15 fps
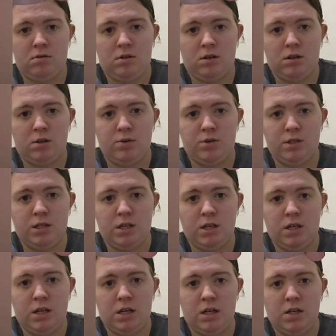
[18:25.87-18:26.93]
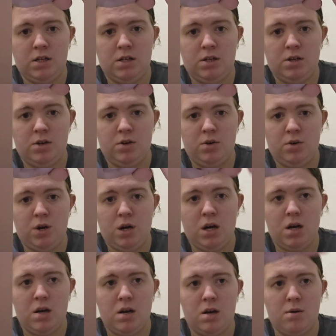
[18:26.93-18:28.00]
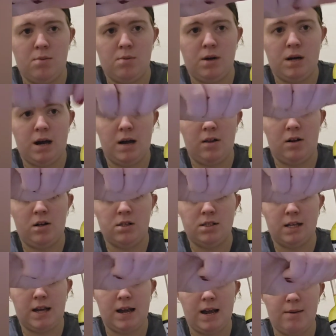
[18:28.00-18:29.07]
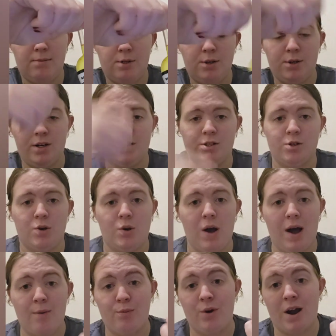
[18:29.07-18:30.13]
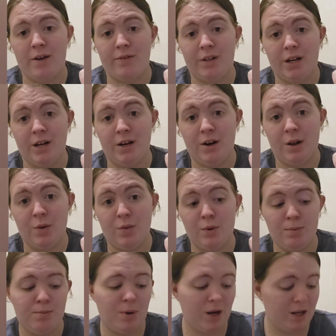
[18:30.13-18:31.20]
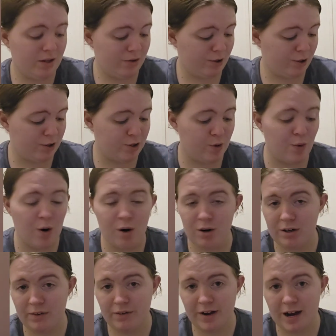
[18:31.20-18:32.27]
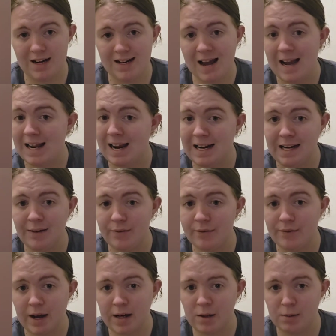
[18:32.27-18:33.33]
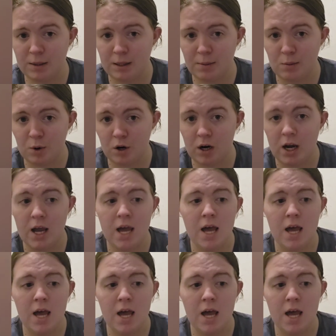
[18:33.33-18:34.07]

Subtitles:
glow stick into, but I lost the cap to it, so I'm gonna have to get another one. But they're so hard to find, I can't even find them anymore.